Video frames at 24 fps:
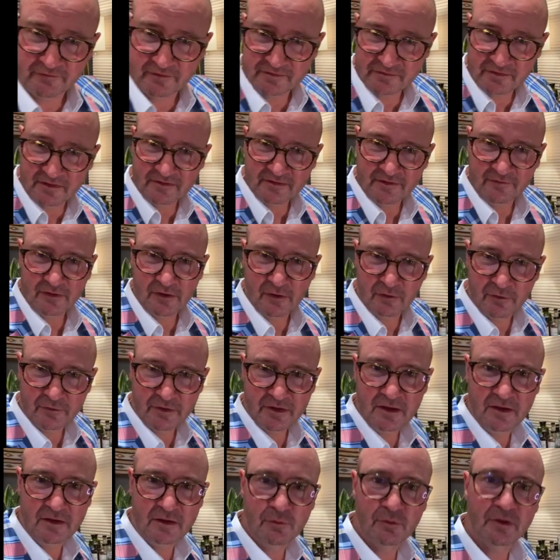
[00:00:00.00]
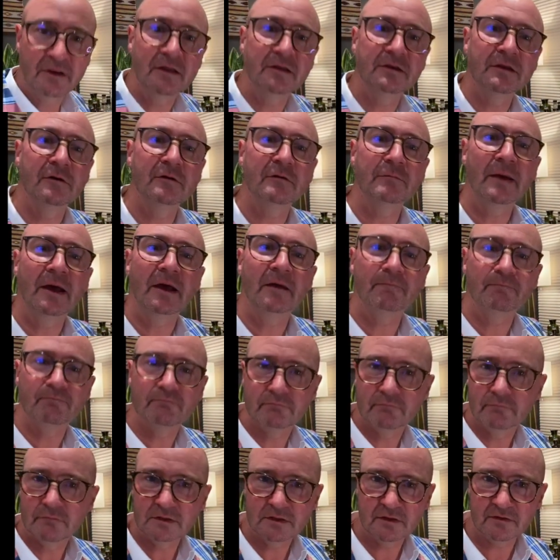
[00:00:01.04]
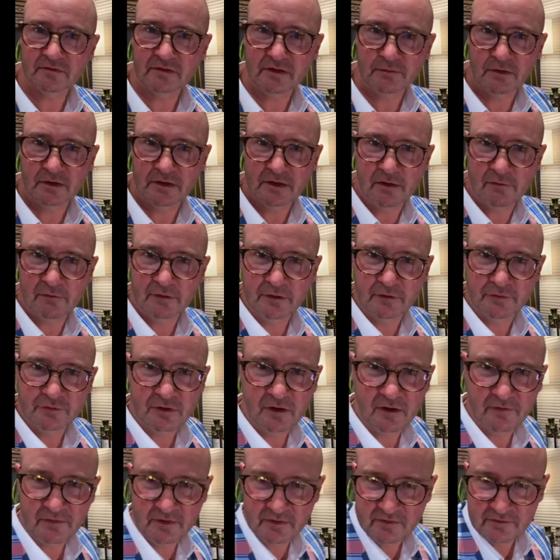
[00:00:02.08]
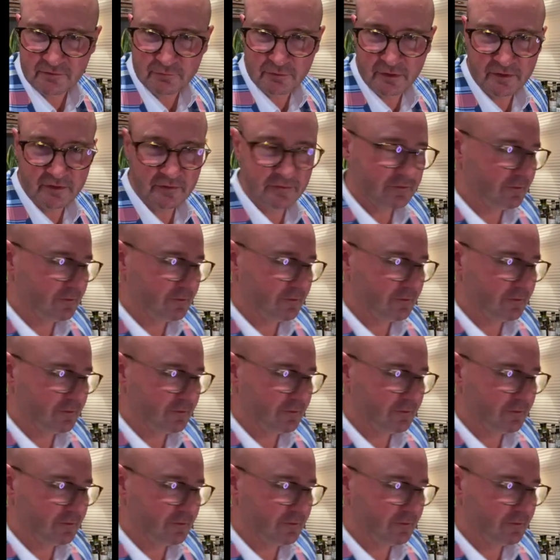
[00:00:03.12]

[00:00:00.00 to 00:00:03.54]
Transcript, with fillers: you see something along here you want to get know about, just let me know and I'll dive in and see what I can